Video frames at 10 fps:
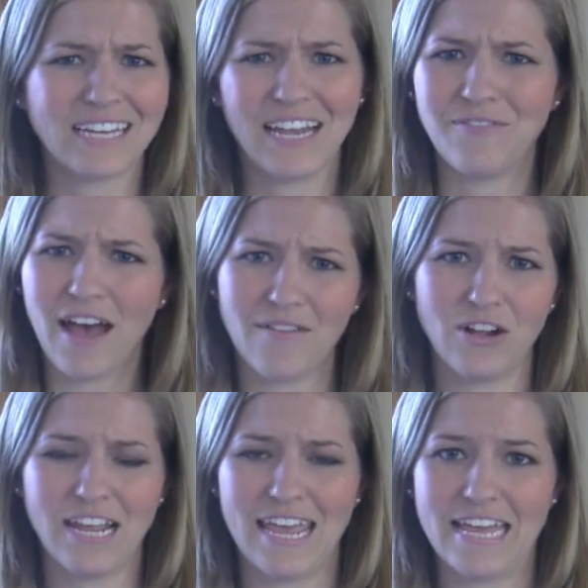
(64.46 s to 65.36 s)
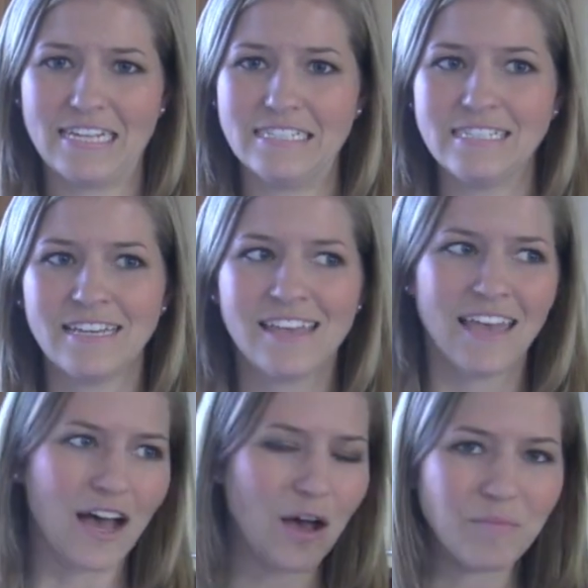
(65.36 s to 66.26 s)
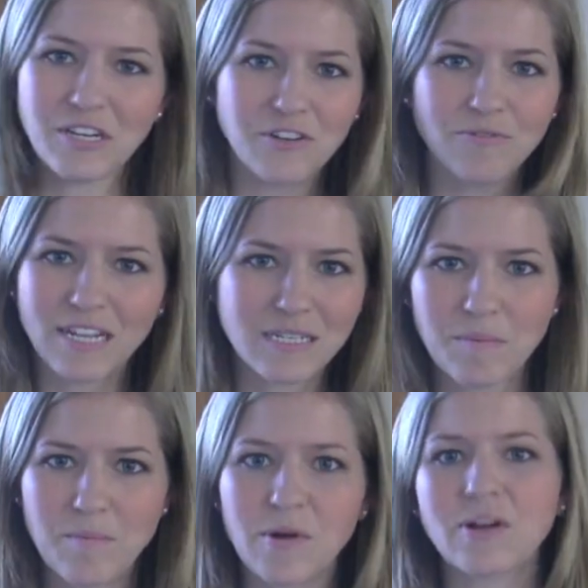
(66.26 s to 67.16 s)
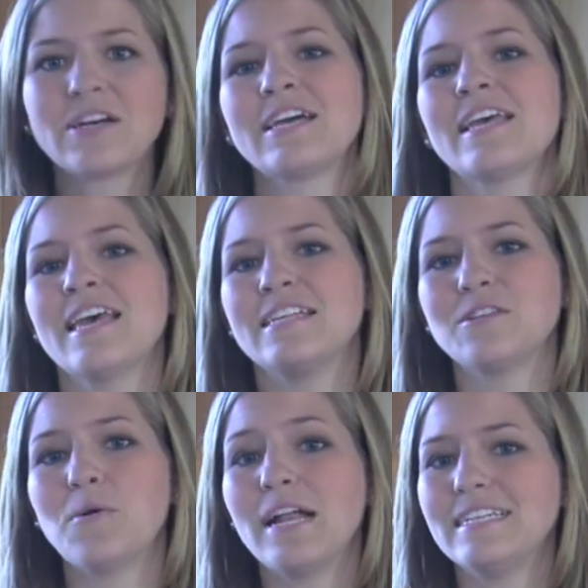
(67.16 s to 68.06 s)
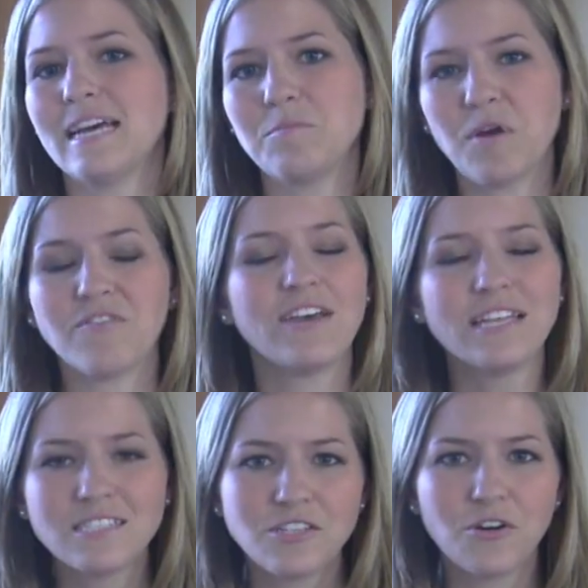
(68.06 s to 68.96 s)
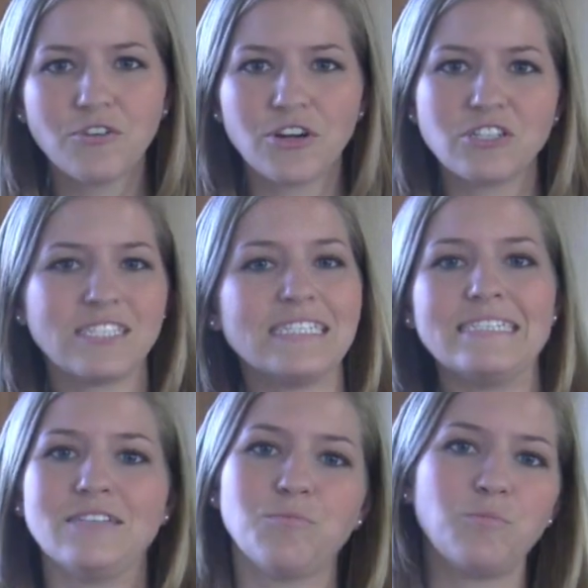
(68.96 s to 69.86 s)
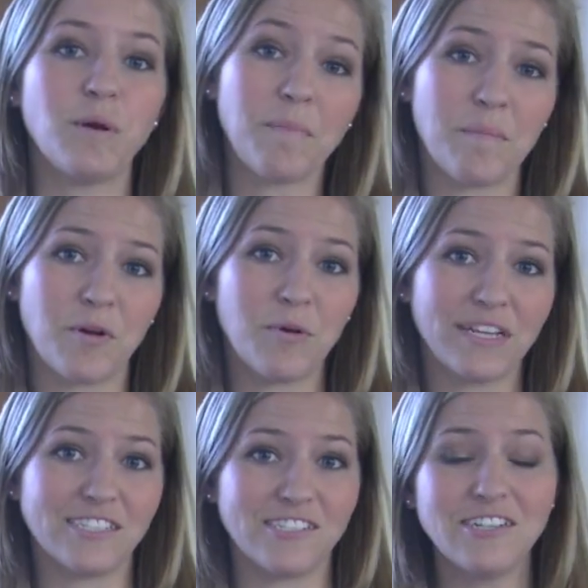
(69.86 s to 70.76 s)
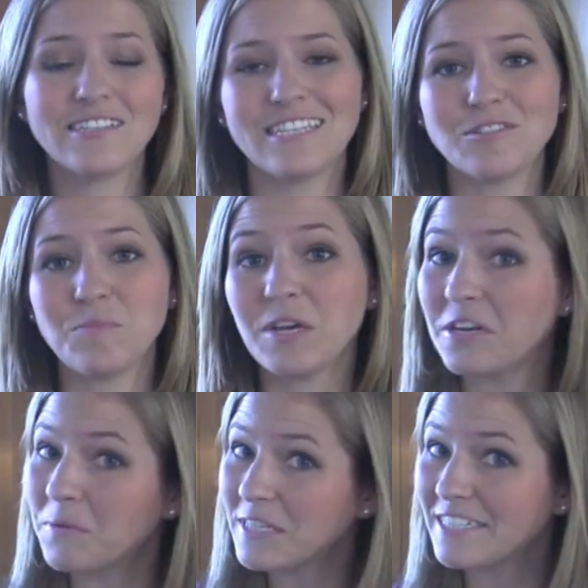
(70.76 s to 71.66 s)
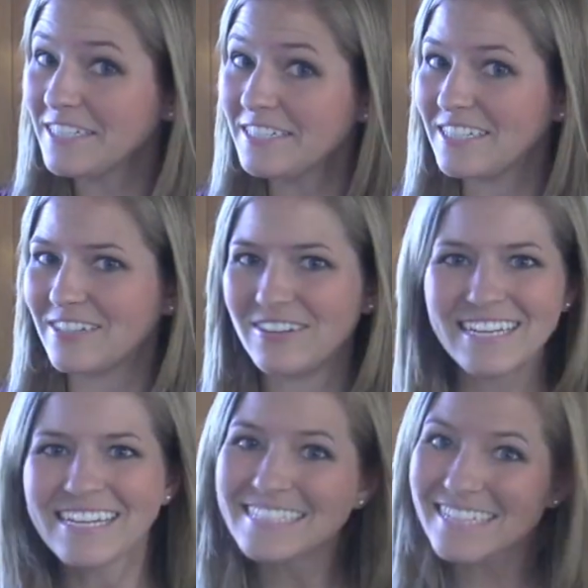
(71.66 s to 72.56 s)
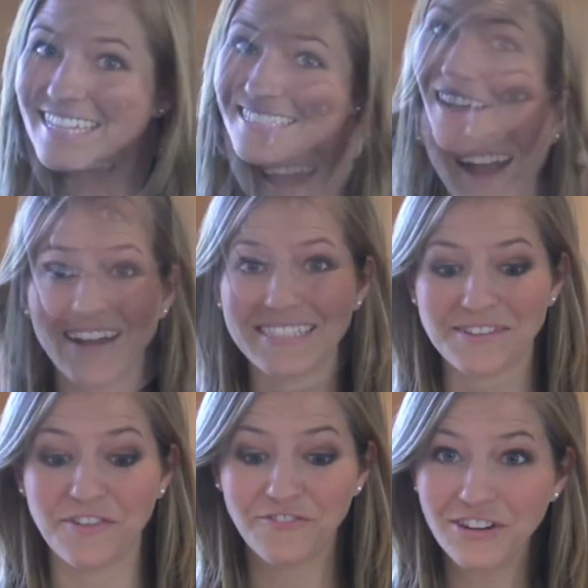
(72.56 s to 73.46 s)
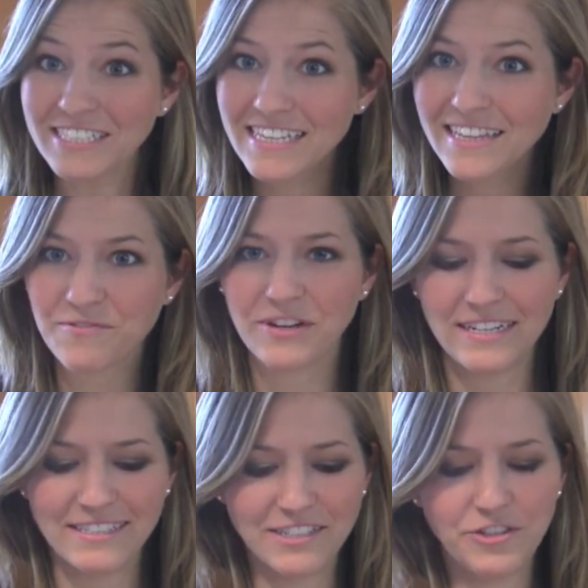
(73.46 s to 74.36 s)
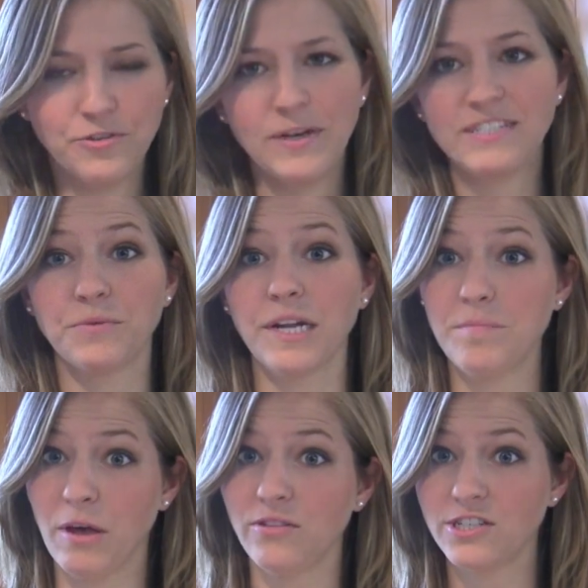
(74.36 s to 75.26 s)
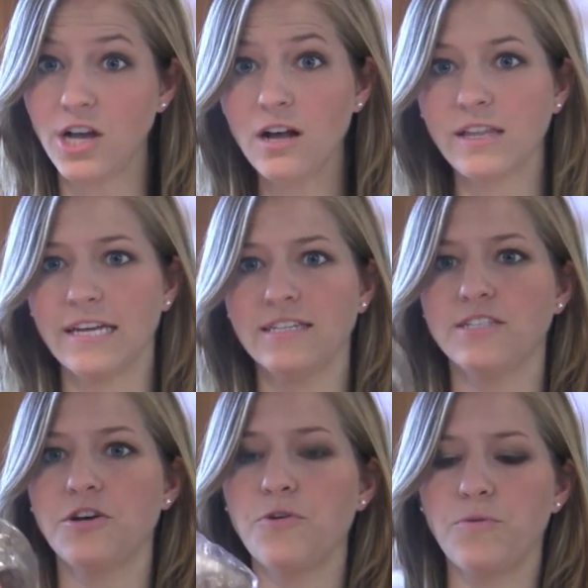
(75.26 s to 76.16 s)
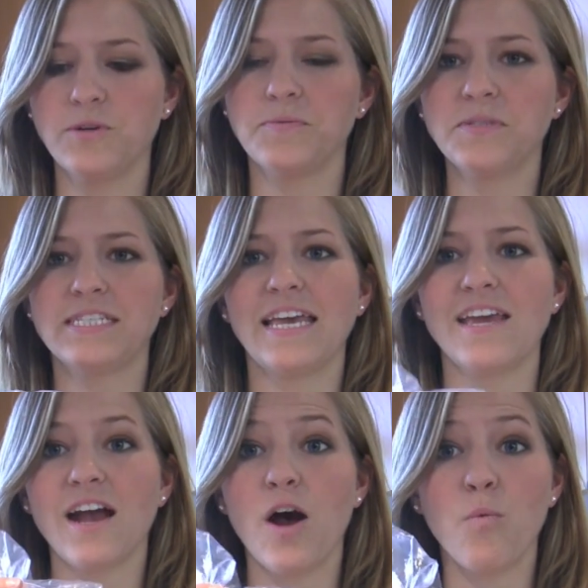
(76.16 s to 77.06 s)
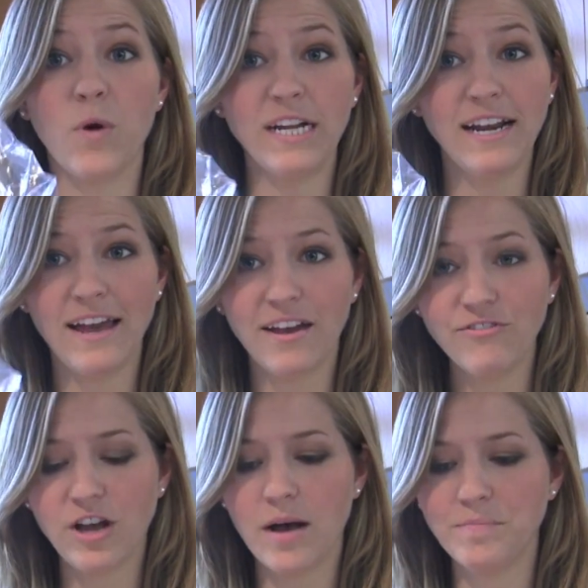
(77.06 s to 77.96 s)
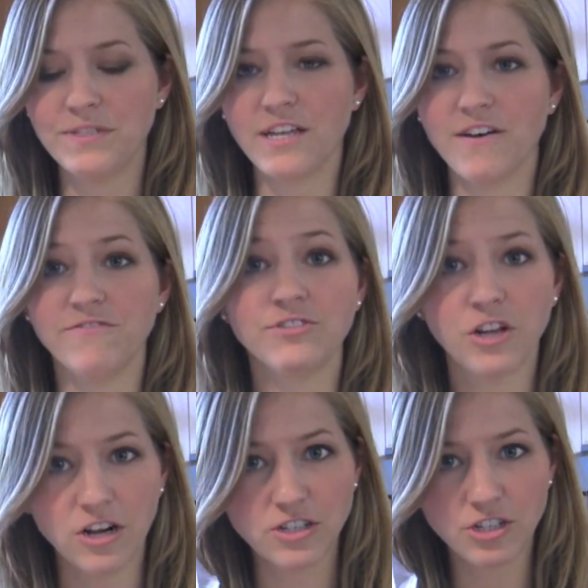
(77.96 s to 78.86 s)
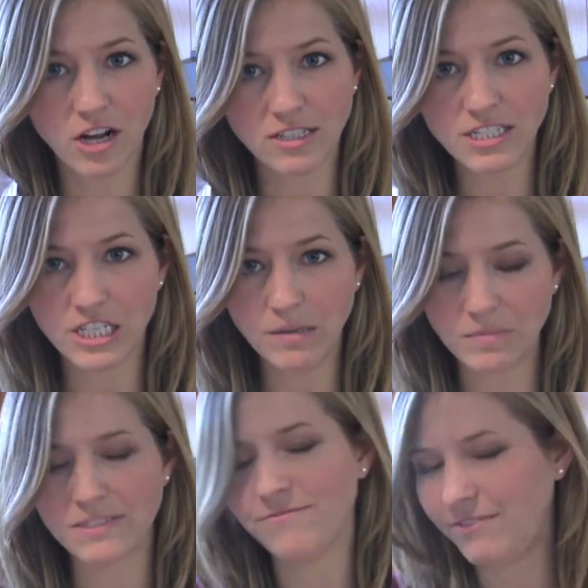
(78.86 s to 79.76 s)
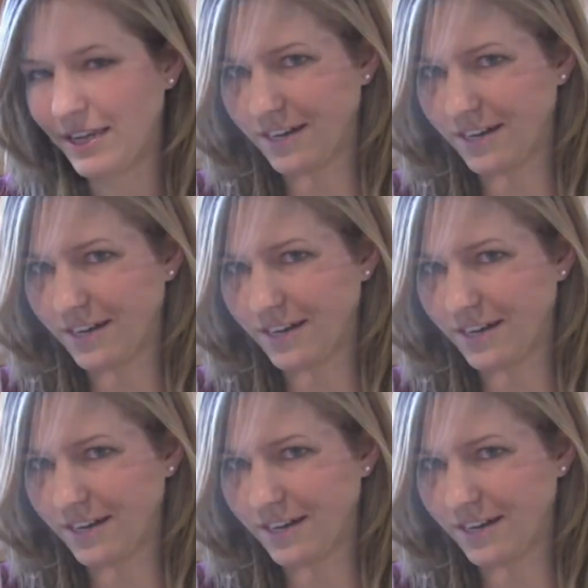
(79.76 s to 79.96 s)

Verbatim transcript: to kind of have on hand um, in your recipe book so anytime you have guests over or just need to whip up a quick dessert, this will be a good one to turn to go. All right, so the first thing that we're gonna do is we're gonna melt the chocolate. So we're supposed to take one and a half cups of dark chocolate chips, vegan,